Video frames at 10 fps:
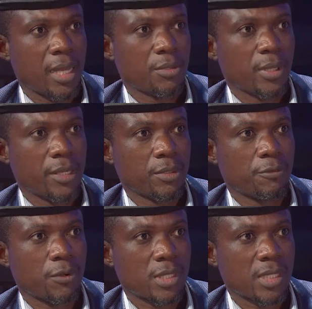you,
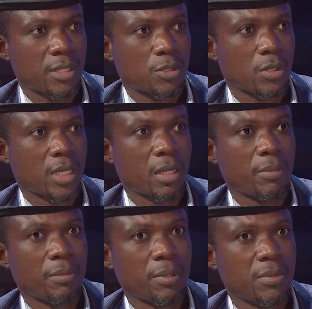for instance, talking
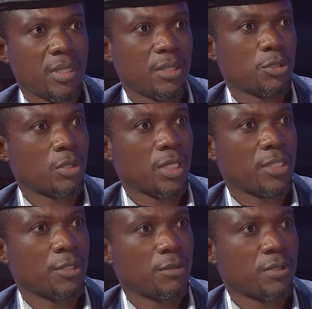about maybe
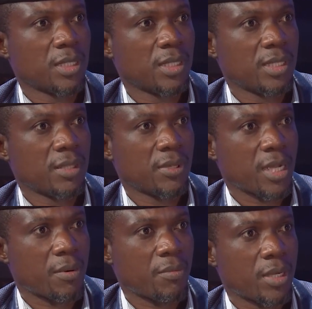installation of CCTV
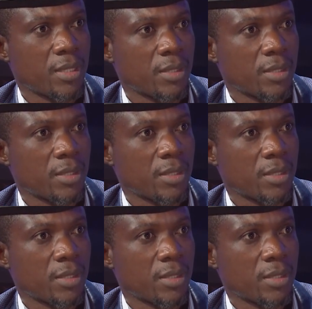cameras?